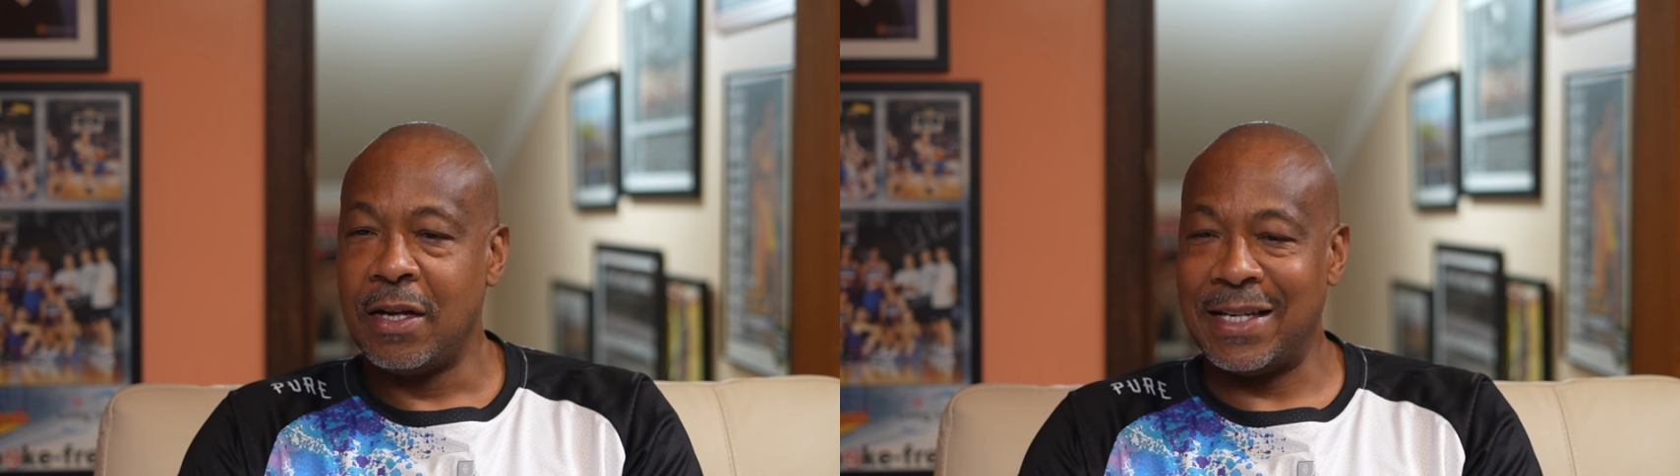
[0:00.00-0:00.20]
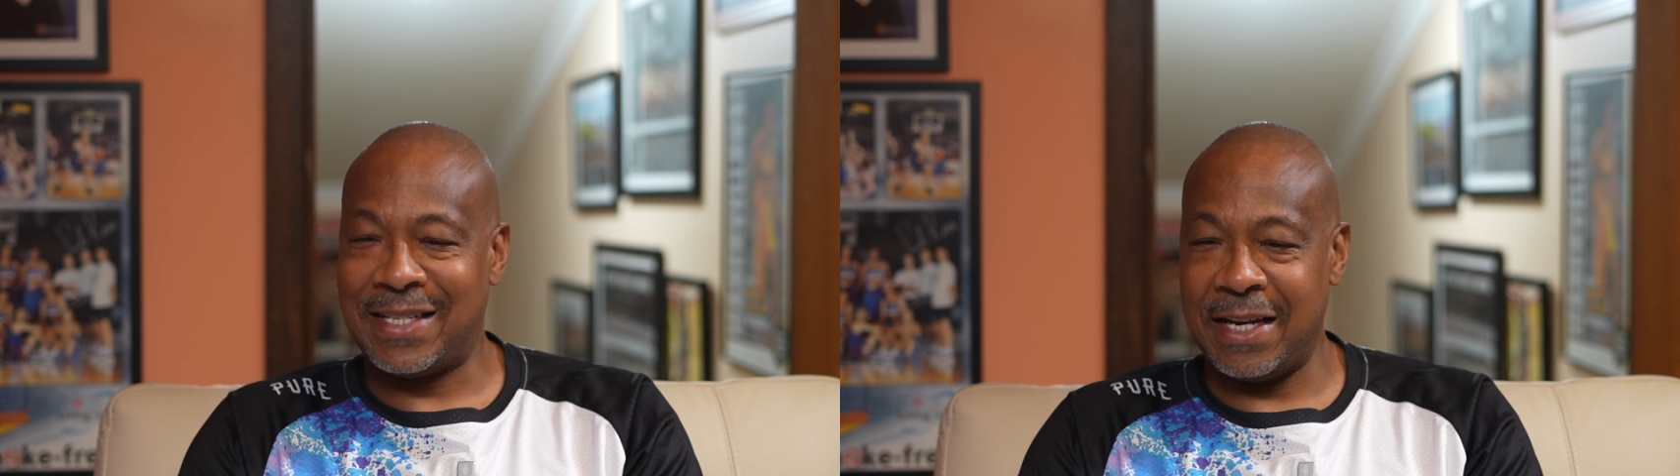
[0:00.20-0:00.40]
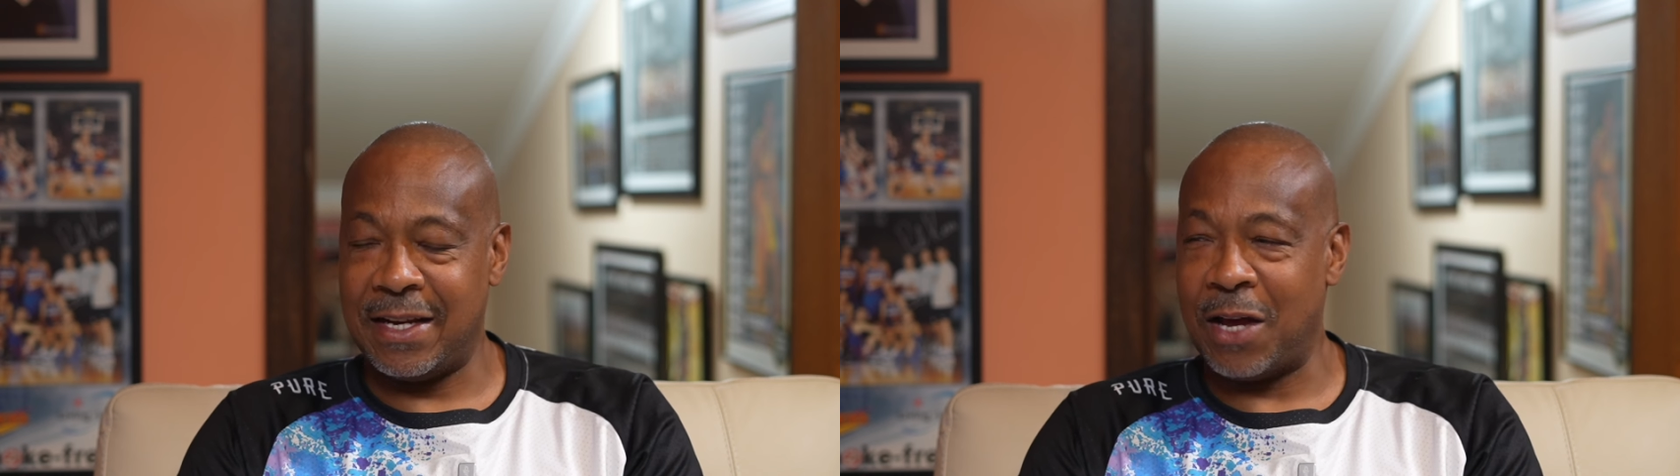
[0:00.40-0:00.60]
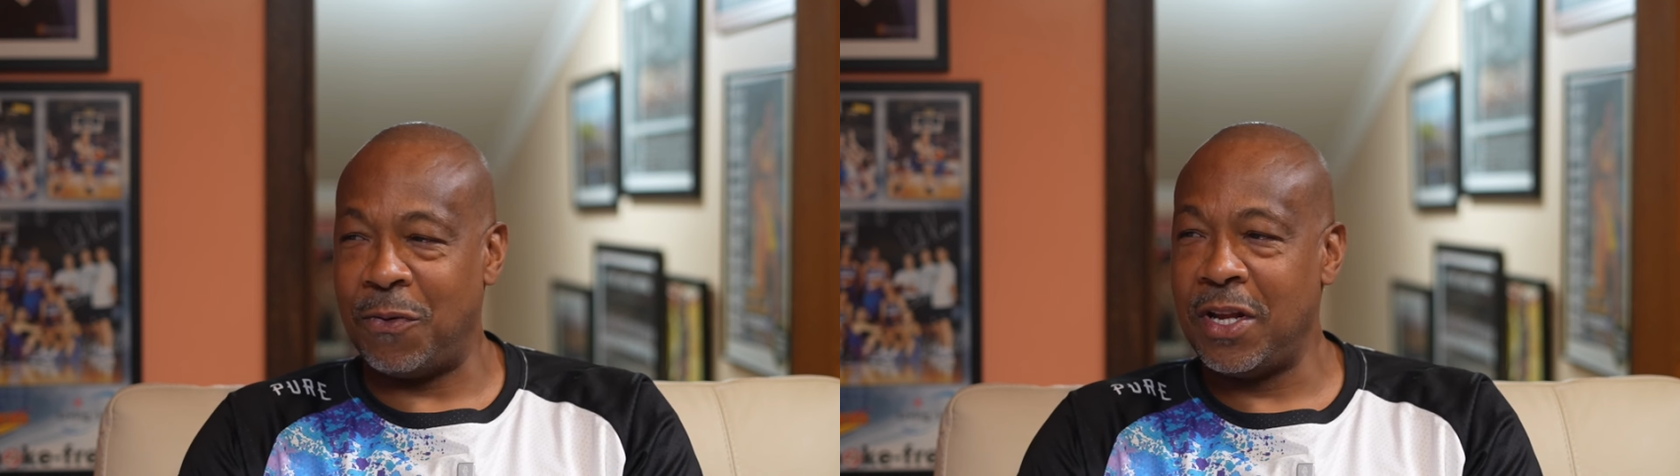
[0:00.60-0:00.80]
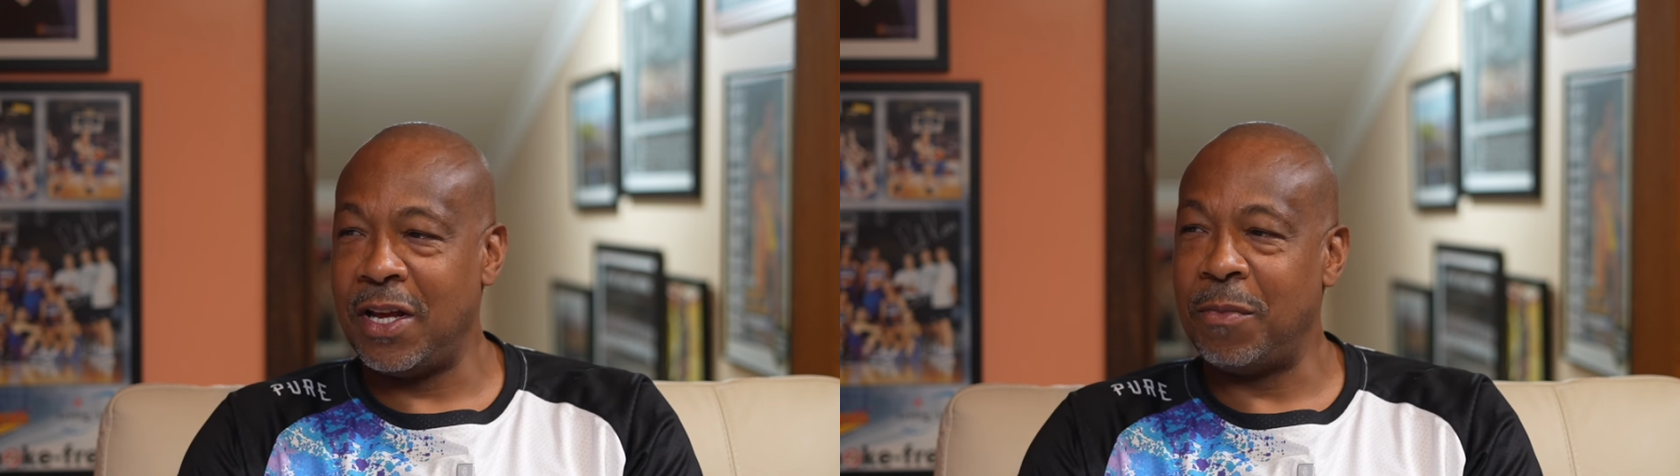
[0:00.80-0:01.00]
to sit down
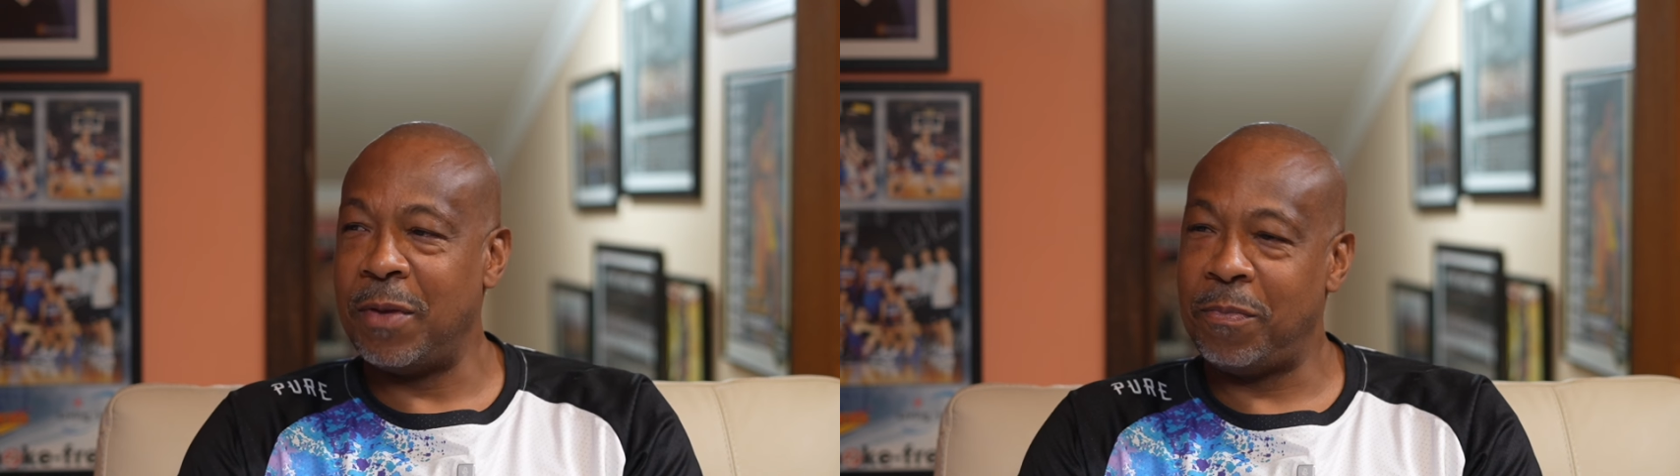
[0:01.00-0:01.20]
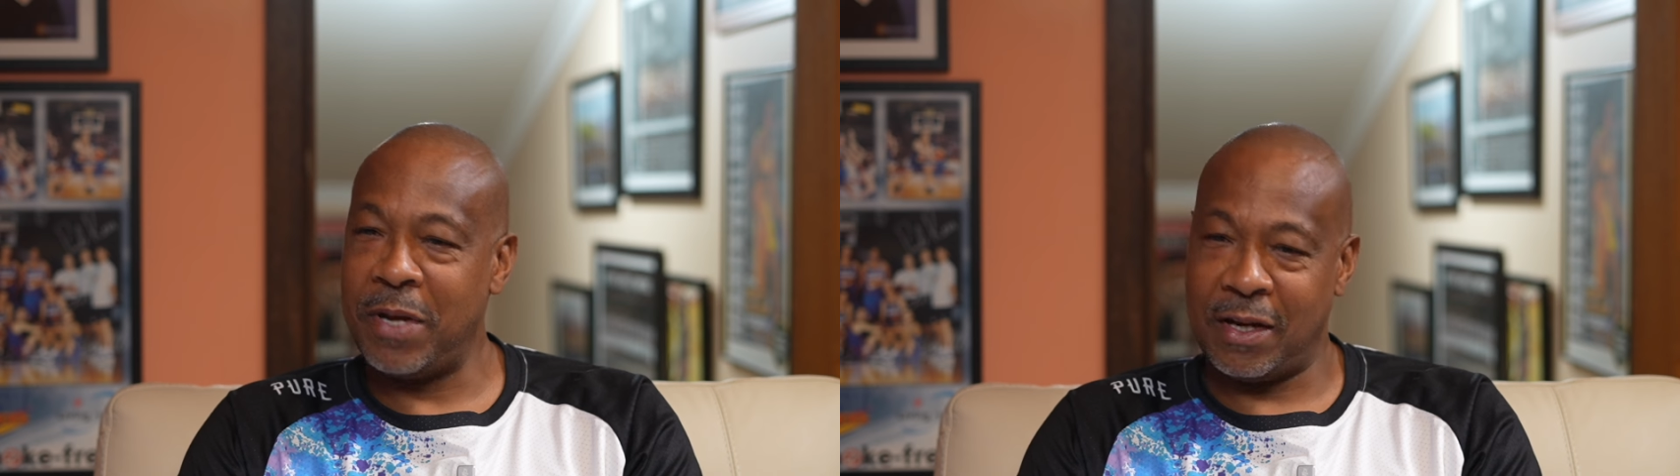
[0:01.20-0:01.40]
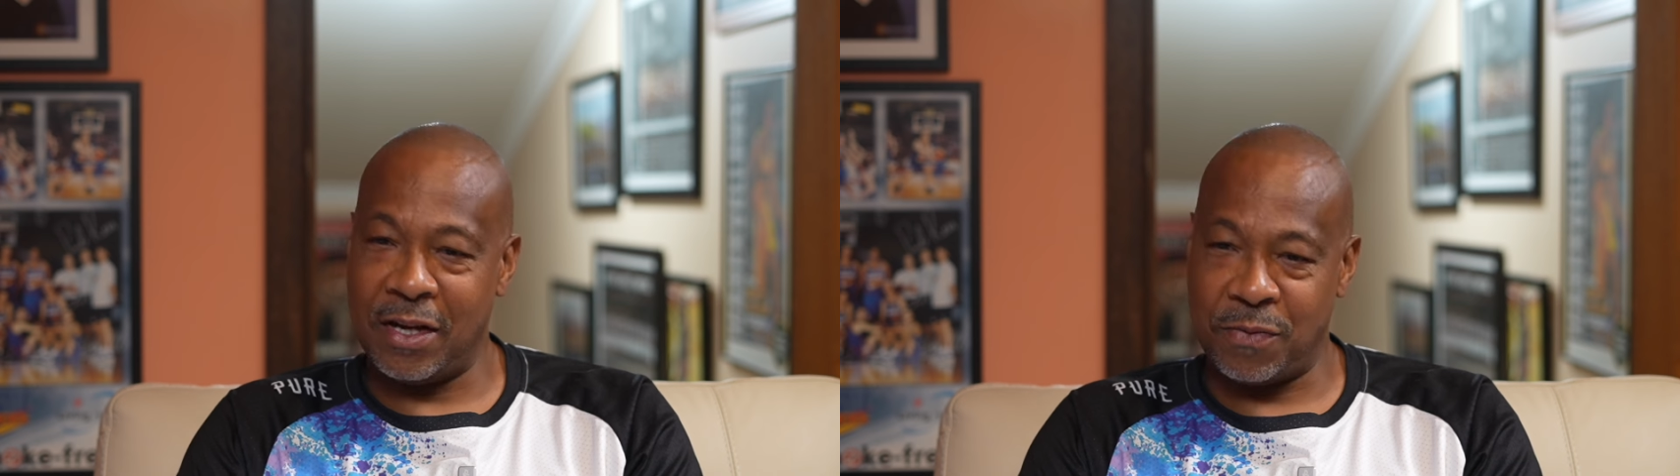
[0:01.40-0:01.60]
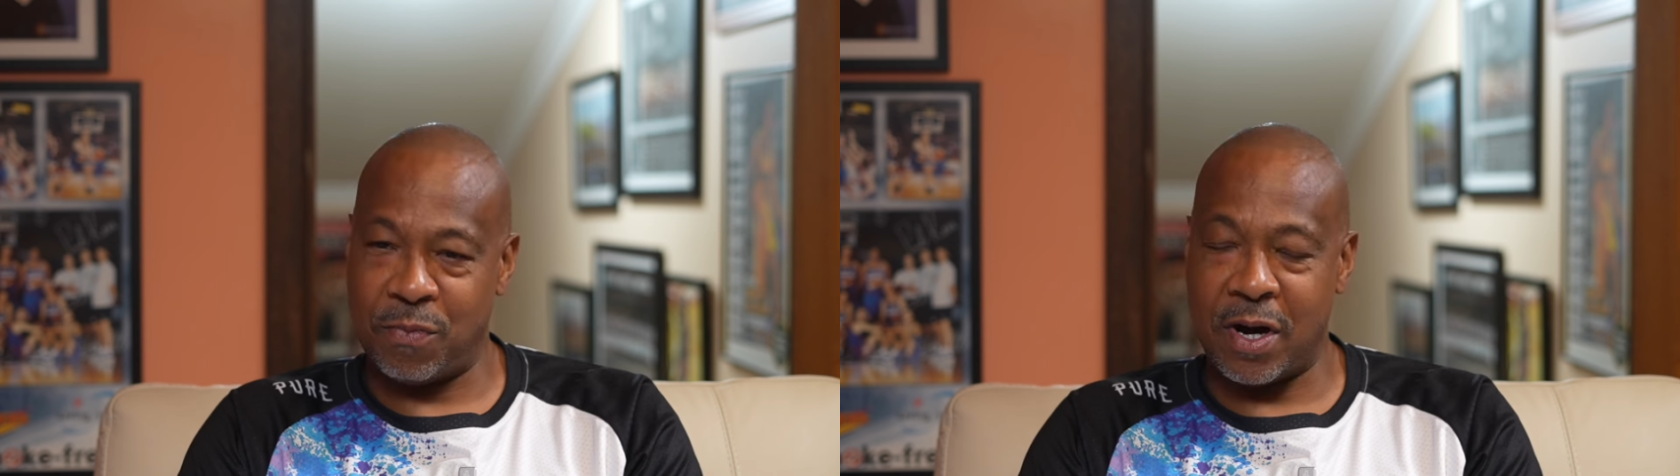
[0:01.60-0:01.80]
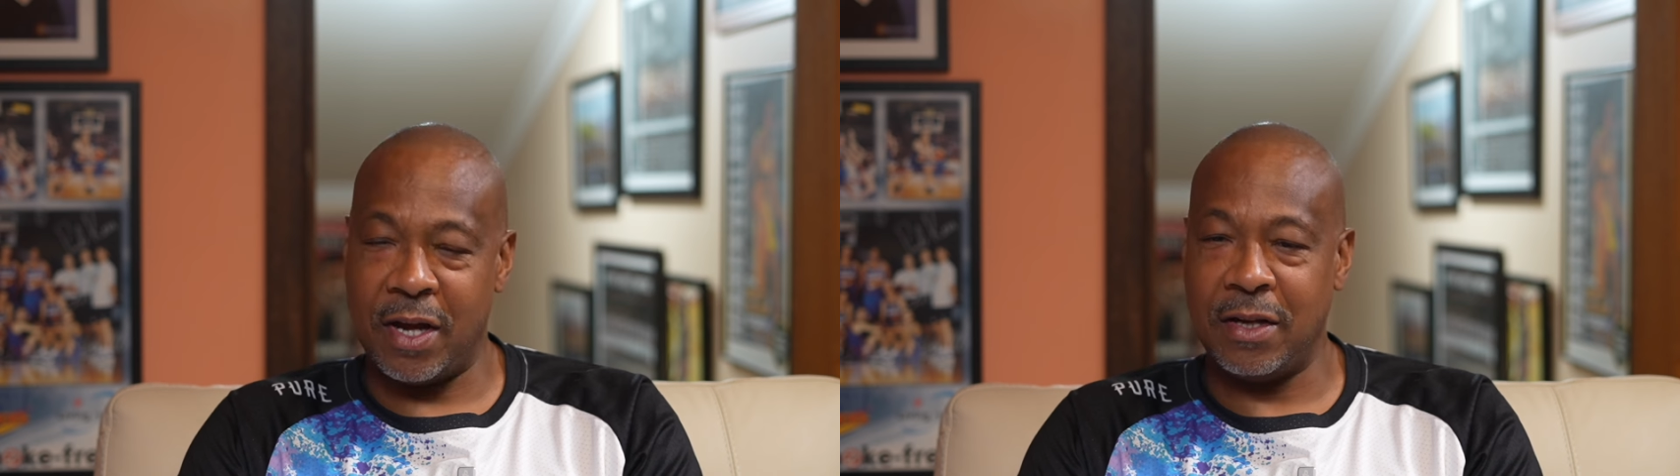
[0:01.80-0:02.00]
with him and pick his
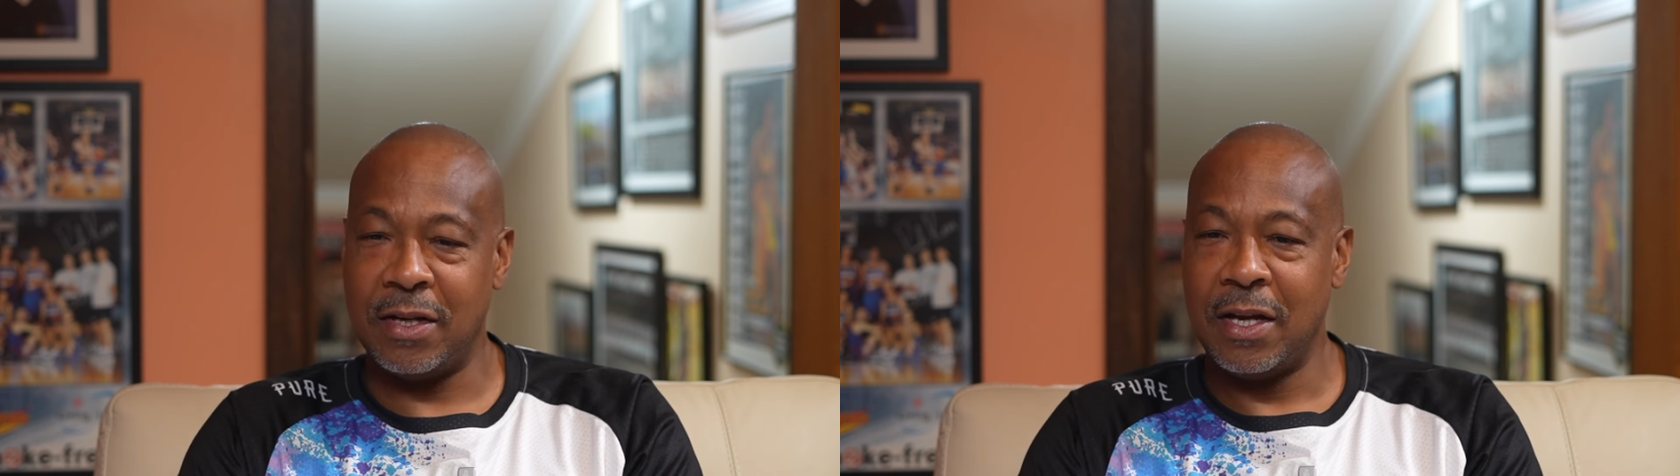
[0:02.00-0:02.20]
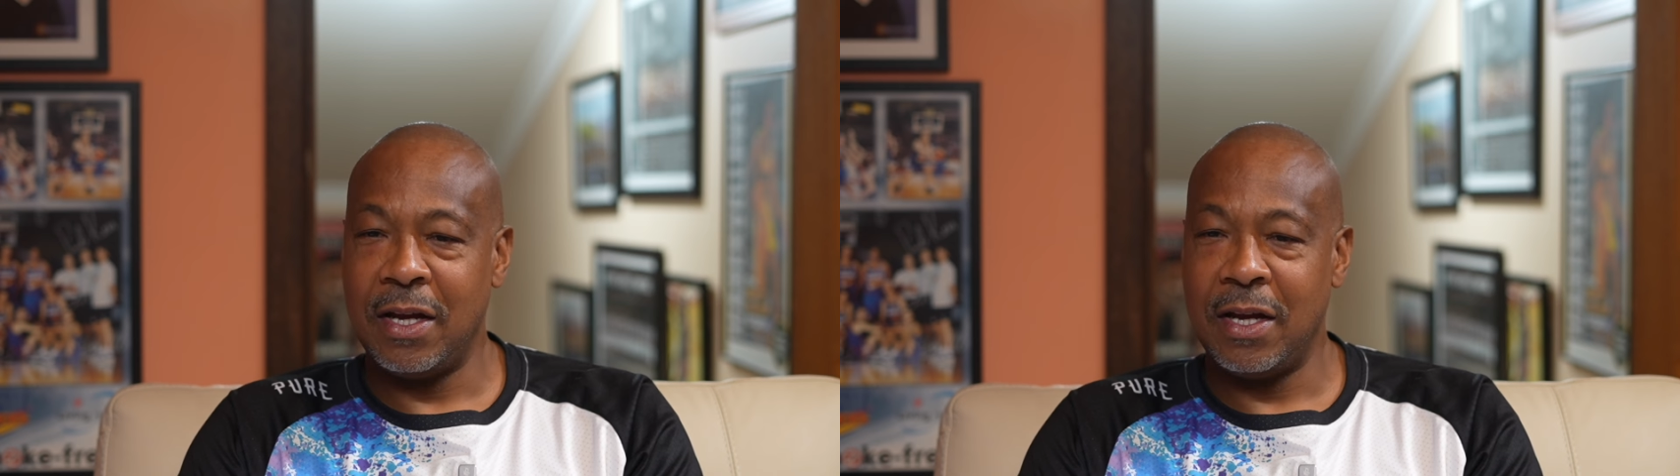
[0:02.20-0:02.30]
brain,